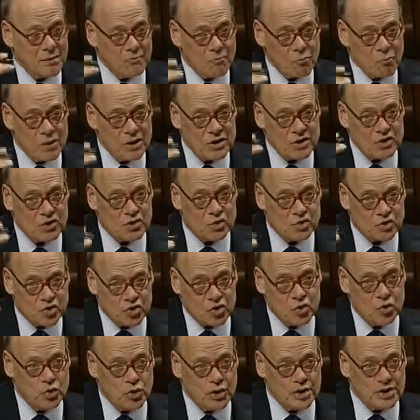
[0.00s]
We
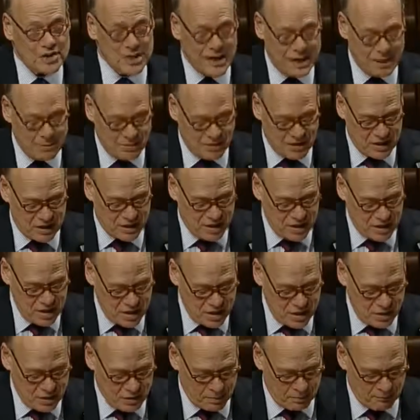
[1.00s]
do the same thing
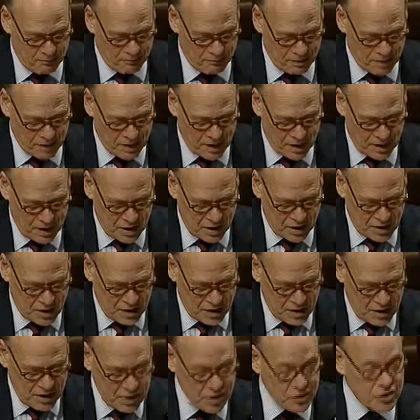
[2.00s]
here.
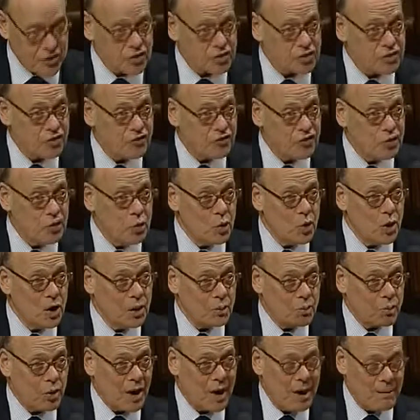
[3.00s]
Here are just a few of
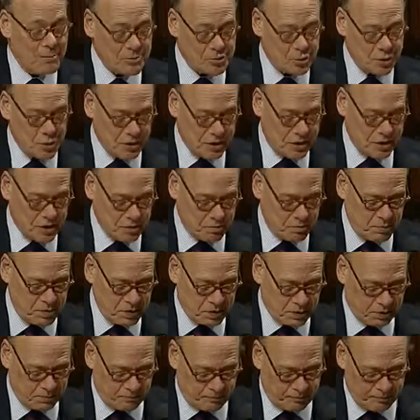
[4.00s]
the problems with this
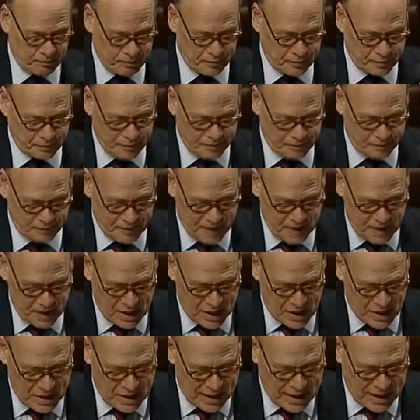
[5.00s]
bill.
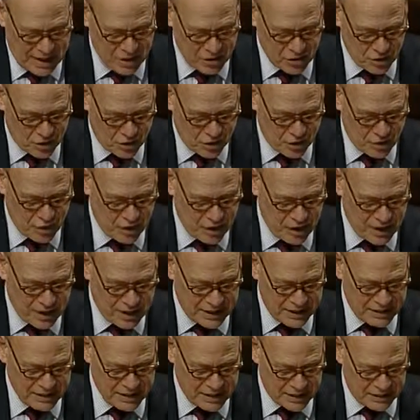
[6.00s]
H.R.
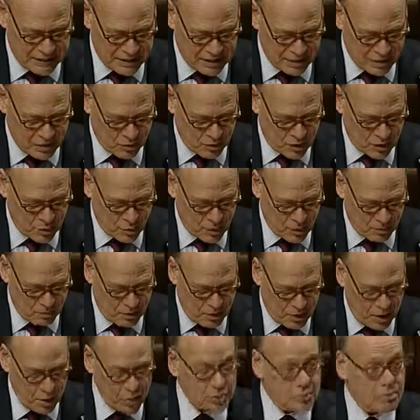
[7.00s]
3973 would
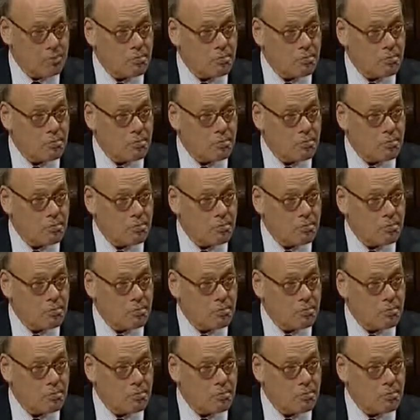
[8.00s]
impose